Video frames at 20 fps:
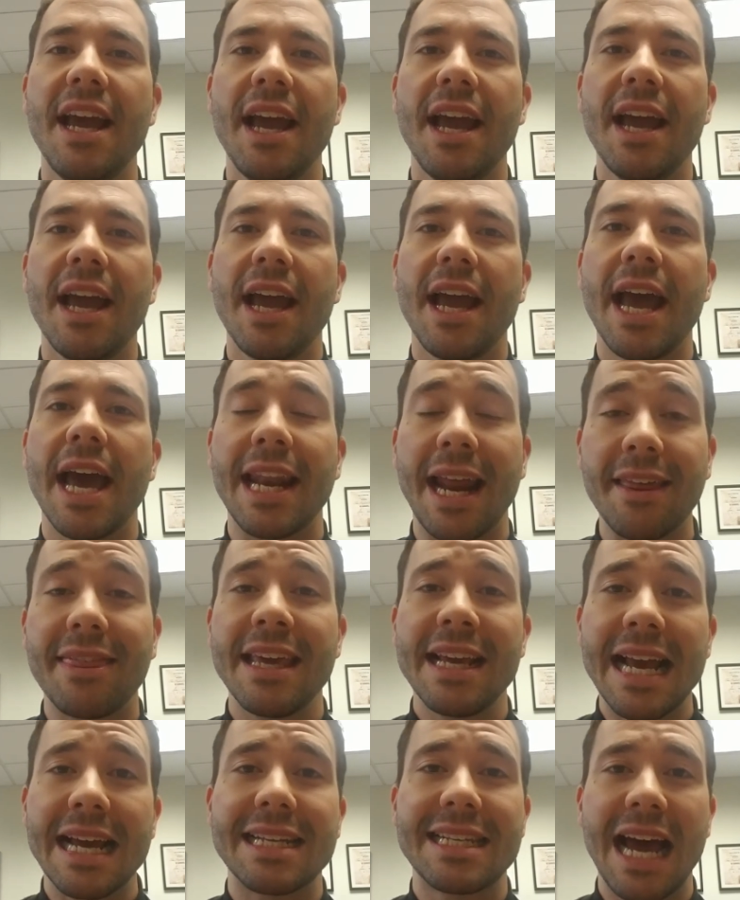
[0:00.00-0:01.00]
And I think
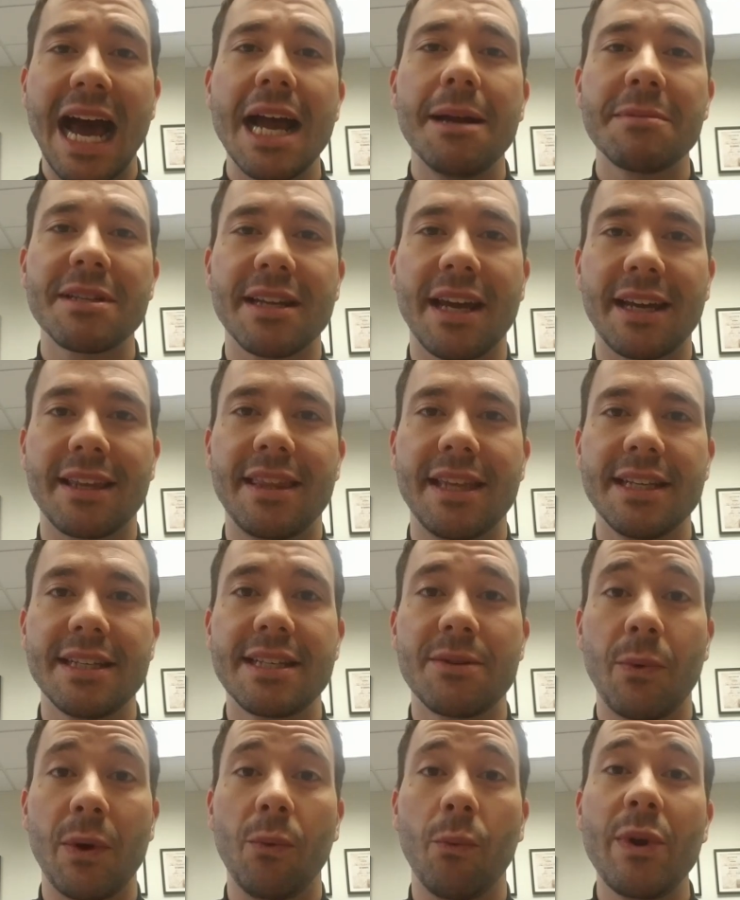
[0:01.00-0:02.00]
at times like this,
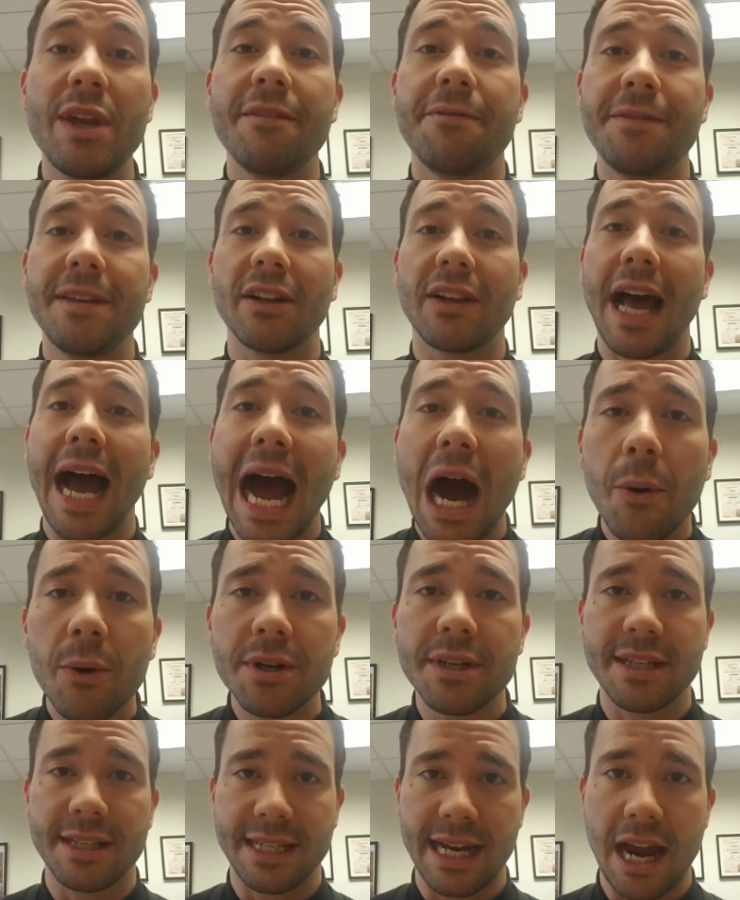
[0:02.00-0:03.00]
when we feel our
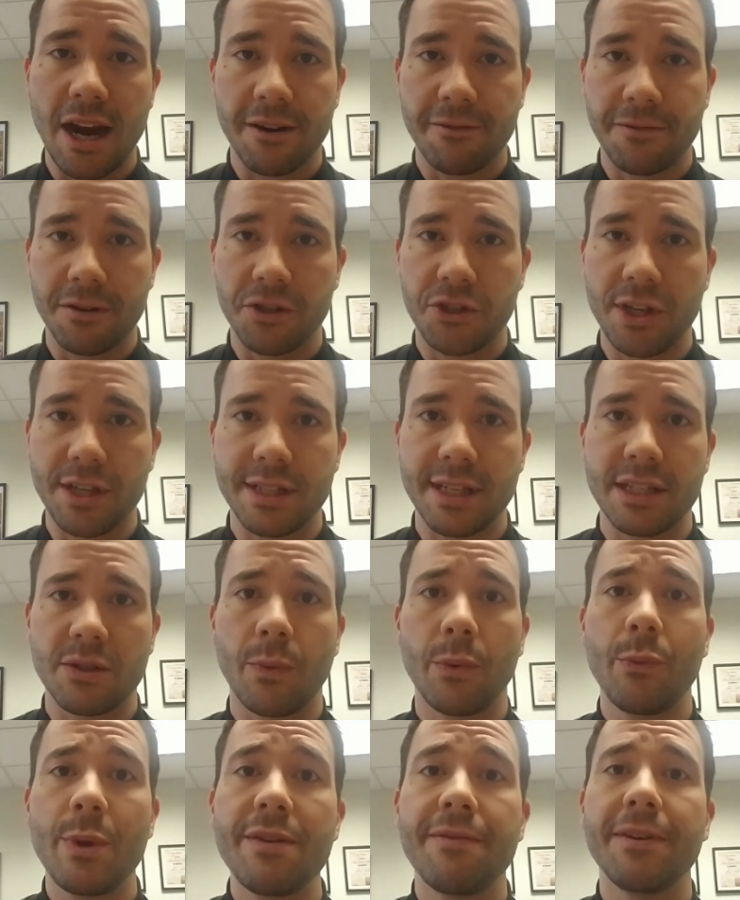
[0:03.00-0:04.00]
desire for Jesus, when
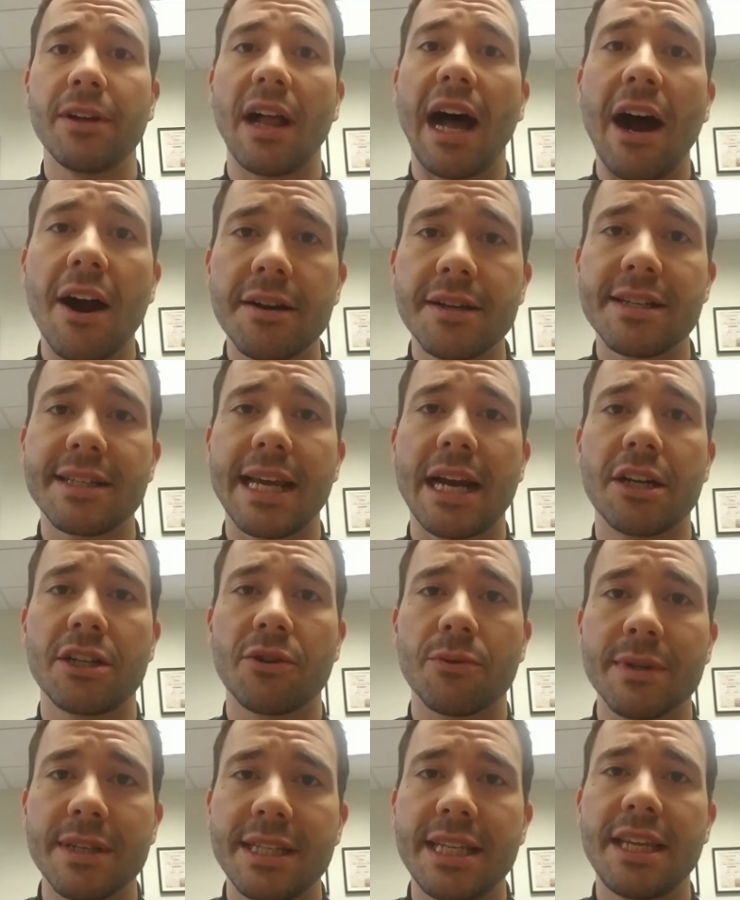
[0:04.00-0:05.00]
we feel our desire to
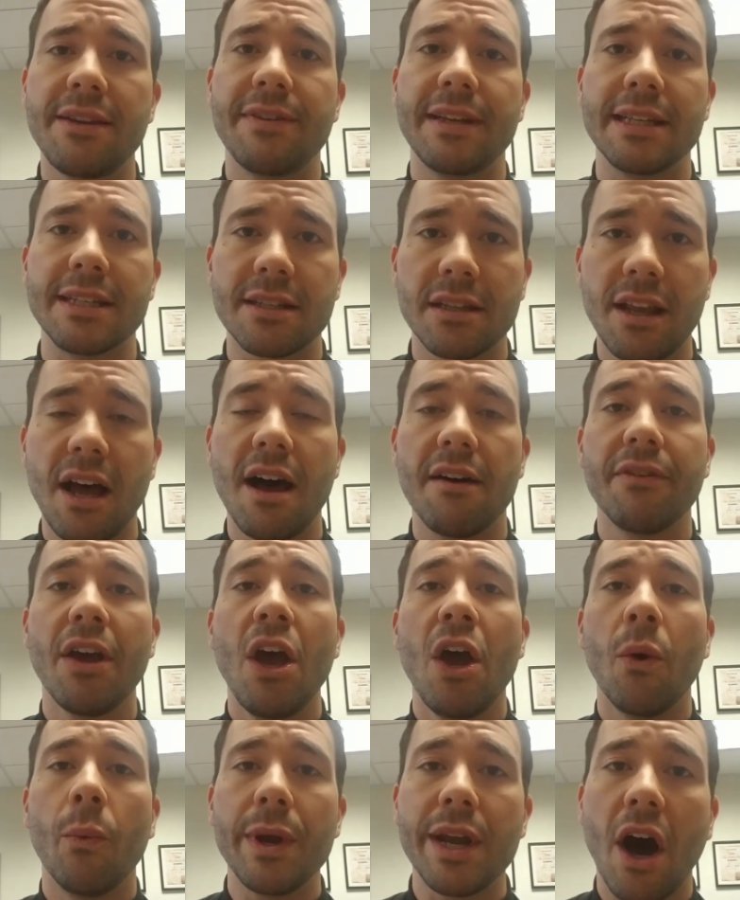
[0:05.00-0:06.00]
receive his love,
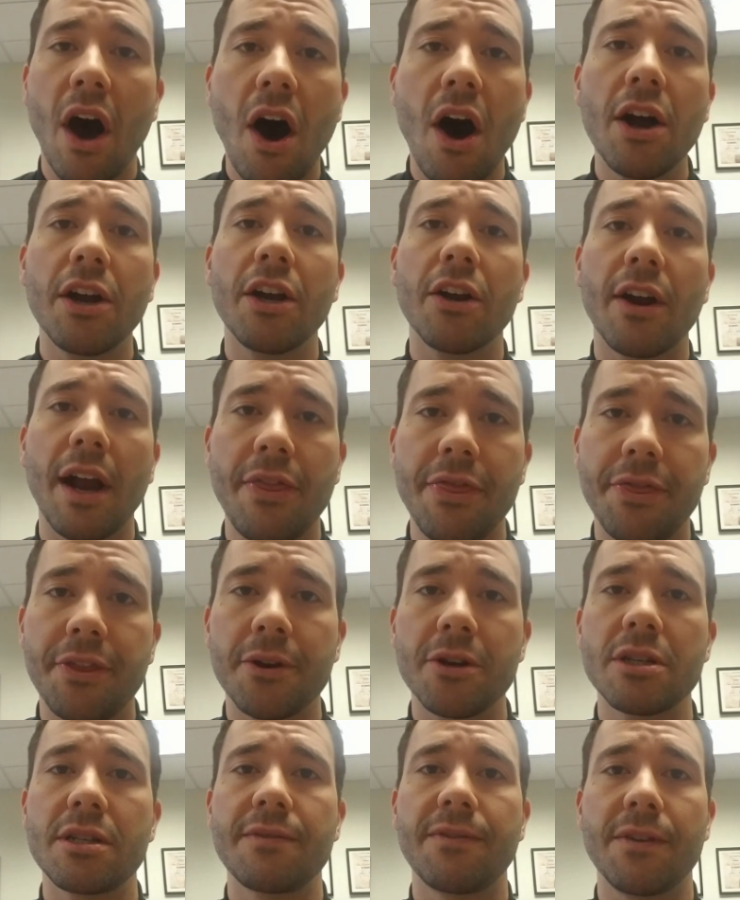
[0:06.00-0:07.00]
we hunger and
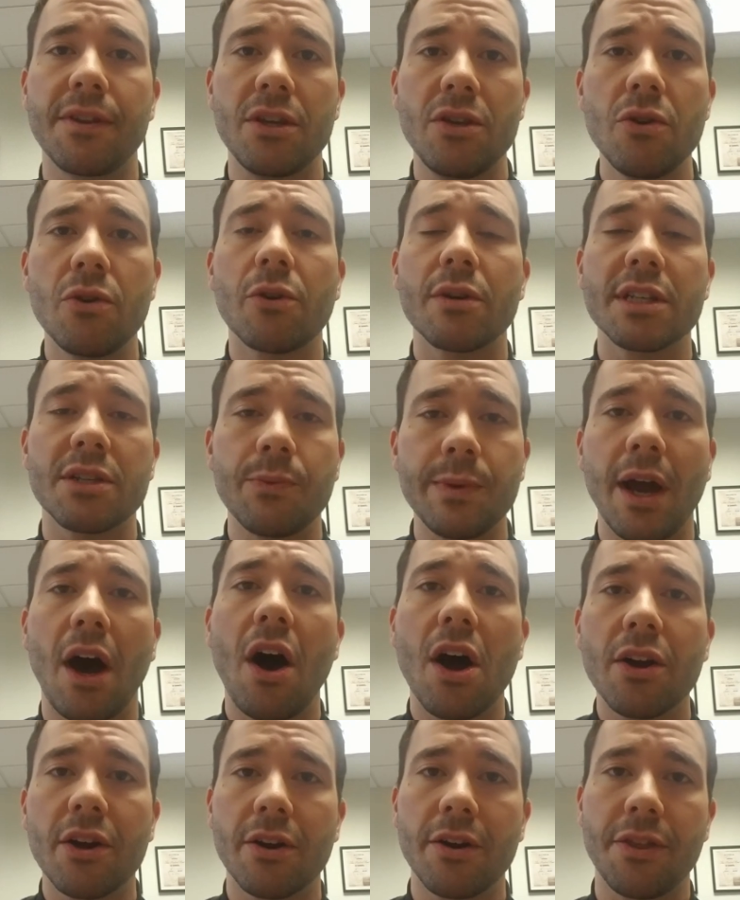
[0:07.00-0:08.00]
thirst for the Eucharist, we
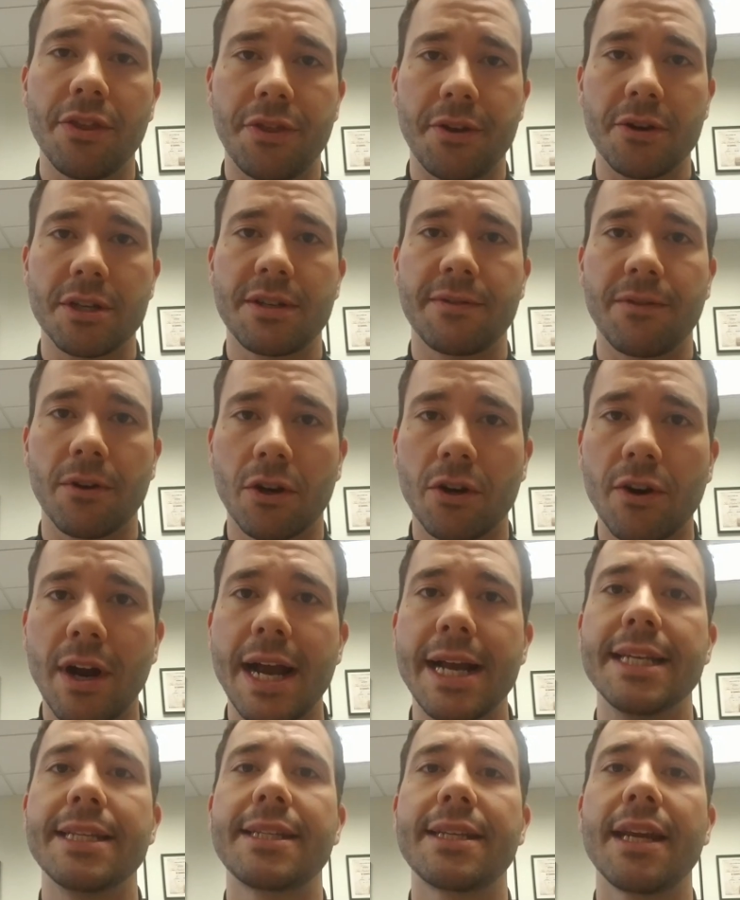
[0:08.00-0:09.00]
hunger and thirst for
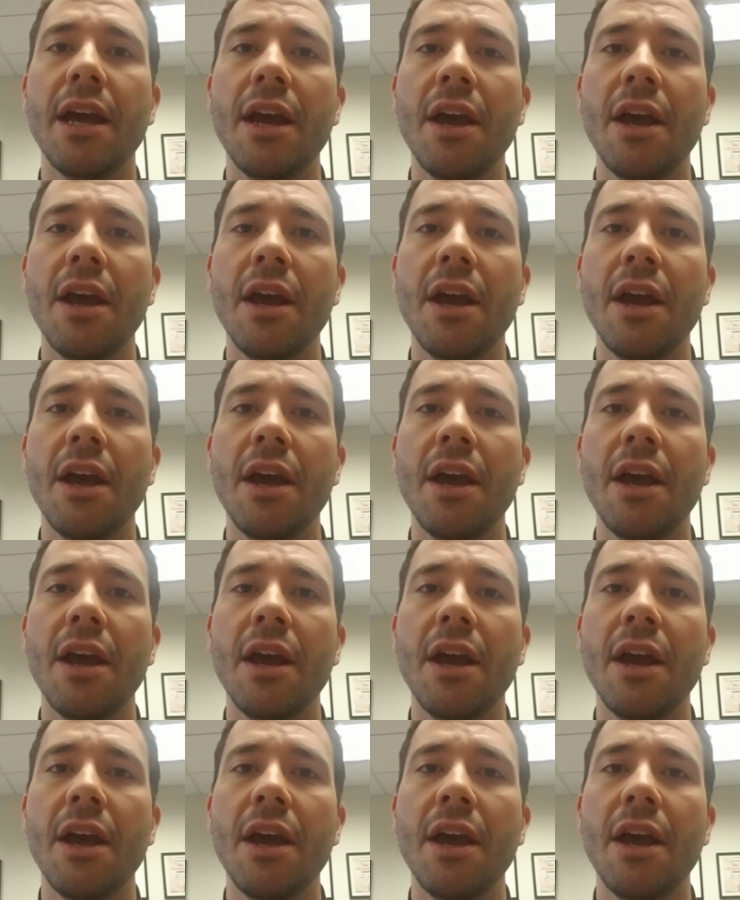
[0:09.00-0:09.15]
Christ,